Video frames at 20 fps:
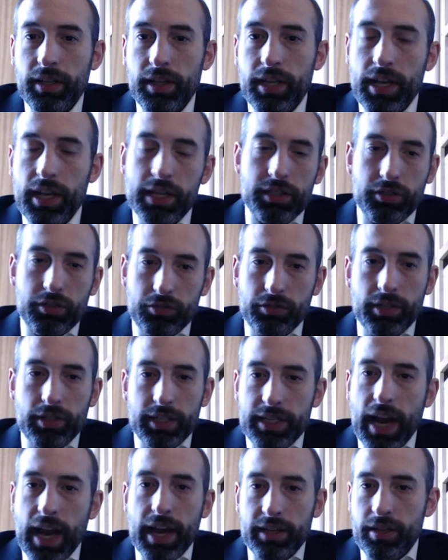is to
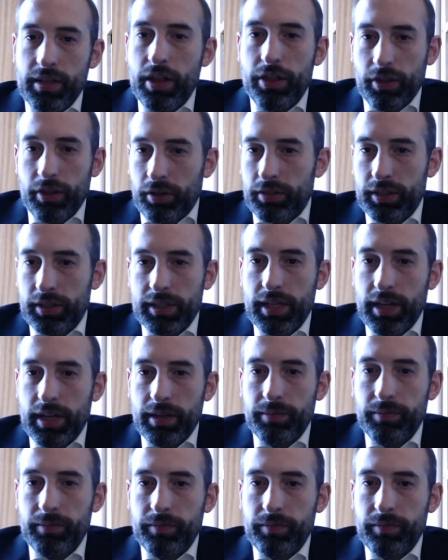reject authority